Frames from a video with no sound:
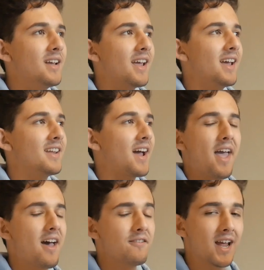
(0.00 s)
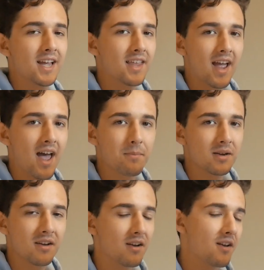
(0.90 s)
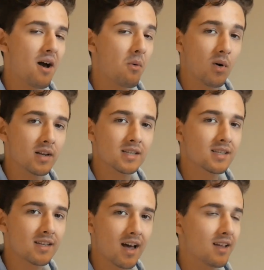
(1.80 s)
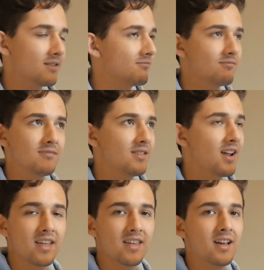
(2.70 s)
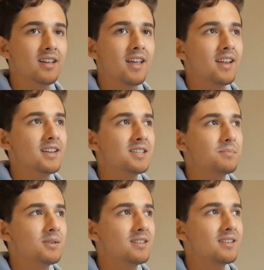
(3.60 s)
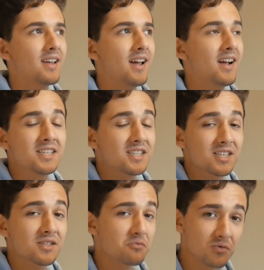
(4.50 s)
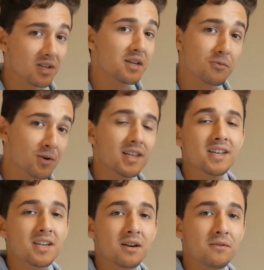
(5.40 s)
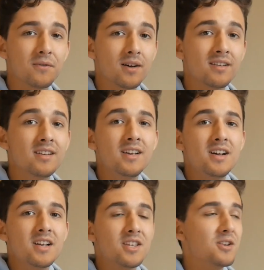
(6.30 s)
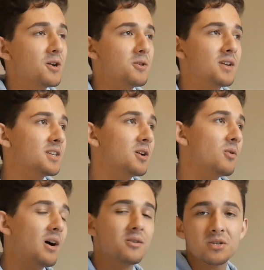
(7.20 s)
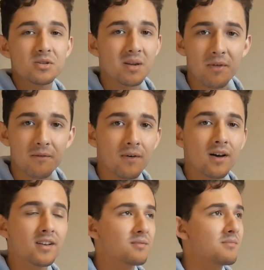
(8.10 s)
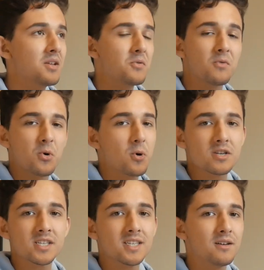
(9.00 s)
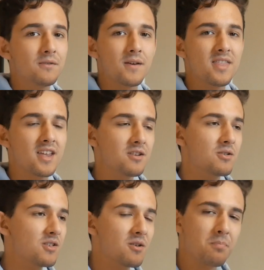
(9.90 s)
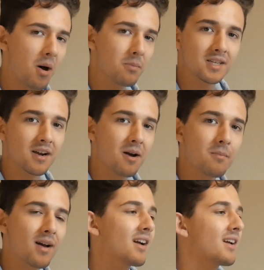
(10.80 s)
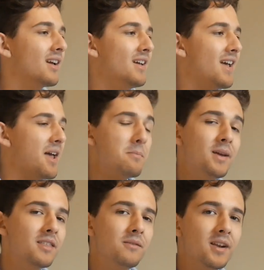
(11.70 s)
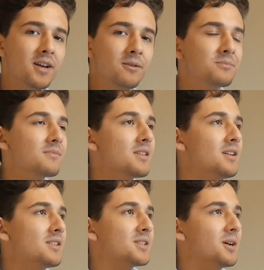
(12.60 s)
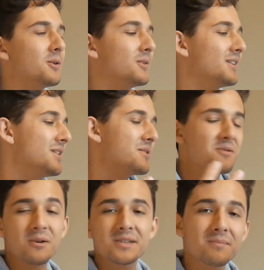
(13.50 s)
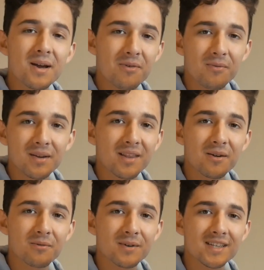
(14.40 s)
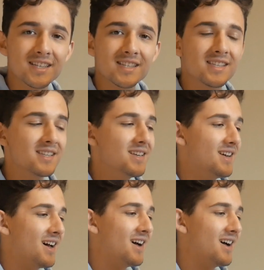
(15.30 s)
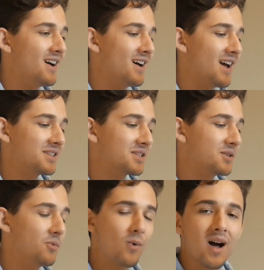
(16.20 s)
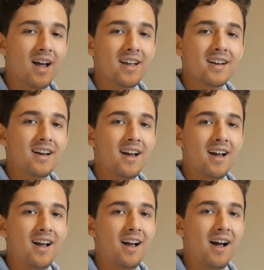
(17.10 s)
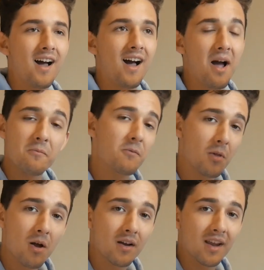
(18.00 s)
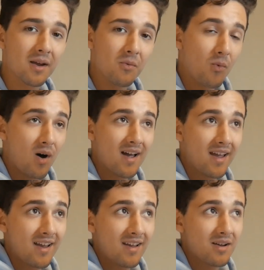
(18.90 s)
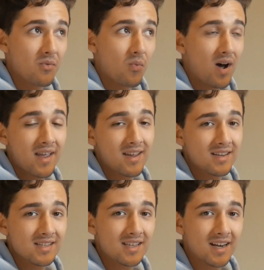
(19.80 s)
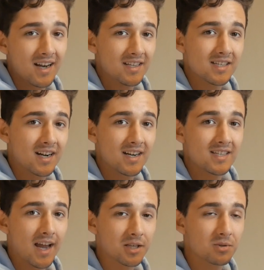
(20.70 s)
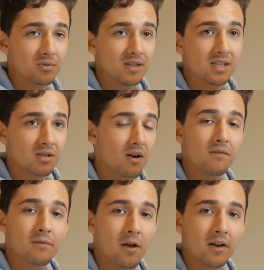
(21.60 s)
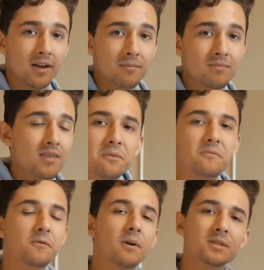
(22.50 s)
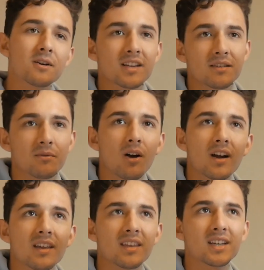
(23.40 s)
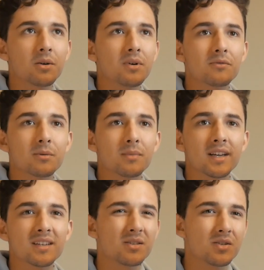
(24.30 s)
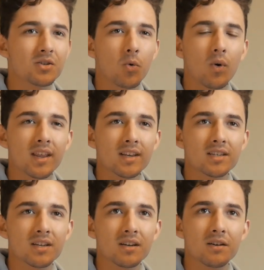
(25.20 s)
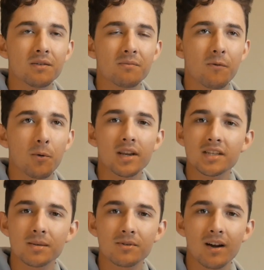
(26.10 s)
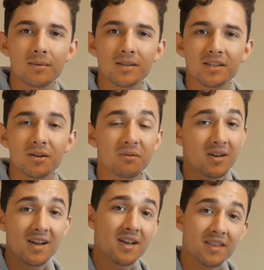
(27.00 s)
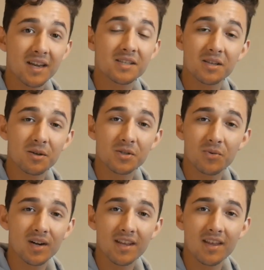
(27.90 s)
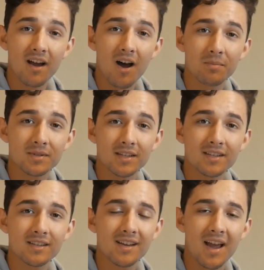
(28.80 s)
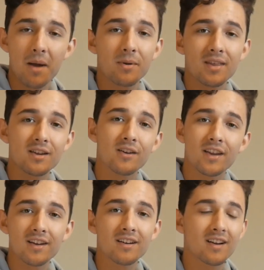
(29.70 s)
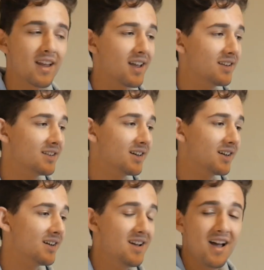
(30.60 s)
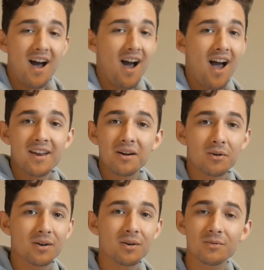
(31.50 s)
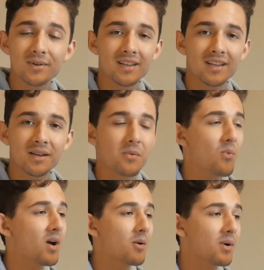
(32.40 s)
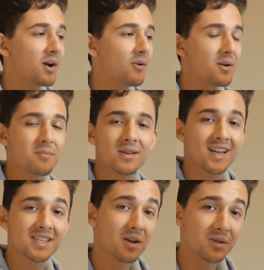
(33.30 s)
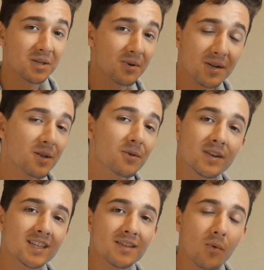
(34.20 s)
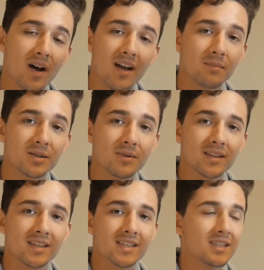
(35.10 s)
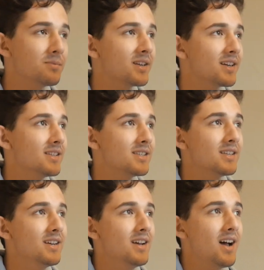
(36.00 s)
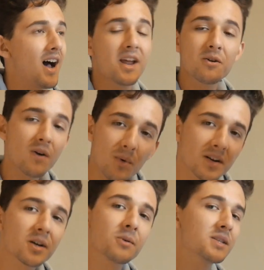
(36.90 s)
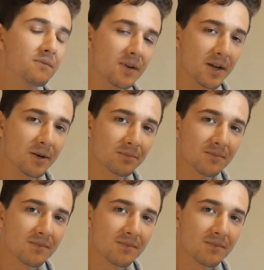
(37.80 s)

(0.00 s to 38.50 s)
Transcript: and I haven't had that happen not once, not not yet. And it's been it's just really really a ton of fun. You know, you get to go out, do something fun, record yourself, and then you know you're pumped to come back and make the video. So those are my three little reasons uh, as to why I'm vlogging and why why it is that I decided to actually start vlogging. From starting the vlog, I think I went from like 20 to 40 subscribers. So thanks to those 20 that hopped in. Happy that you're here. And uh, I don't know really where we're going, but that's also another reason why I'm doing this is because I know I want to go into video.